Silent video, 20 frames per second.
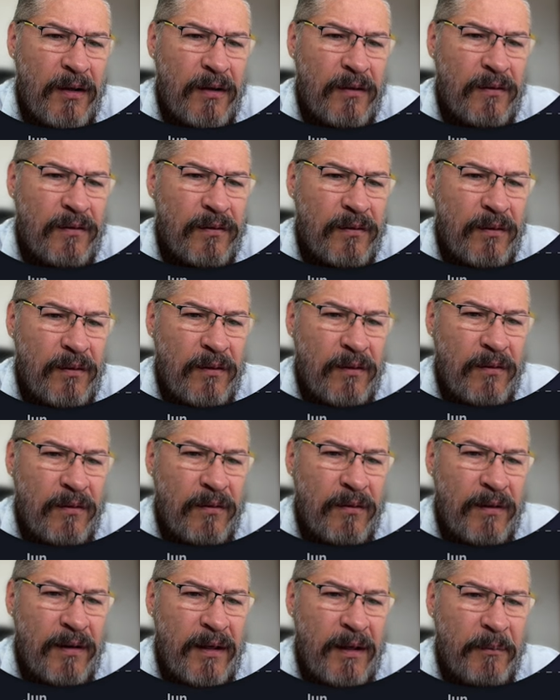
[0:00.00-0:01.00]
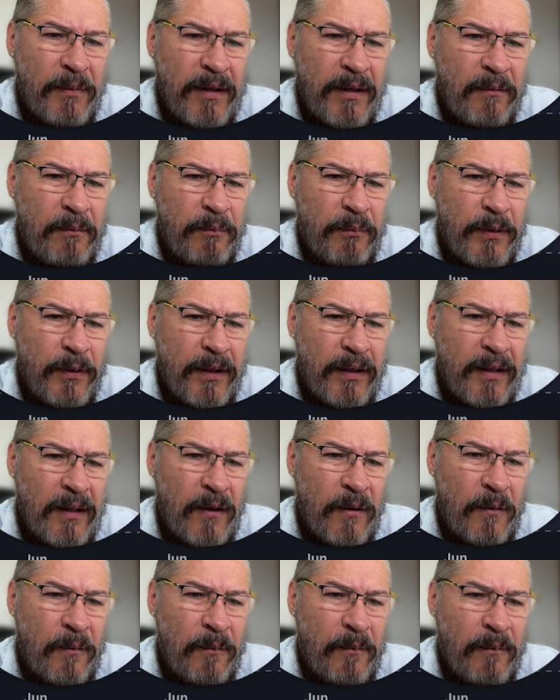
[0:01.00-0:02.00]
So I'm gonna bring
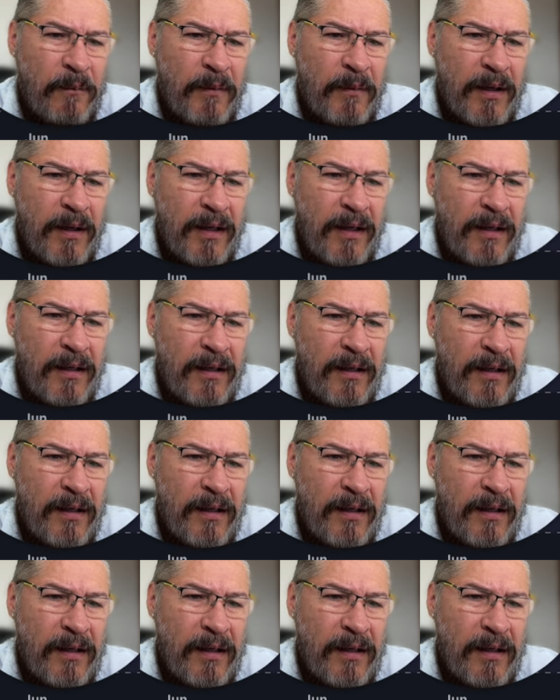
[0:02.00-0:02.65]
down my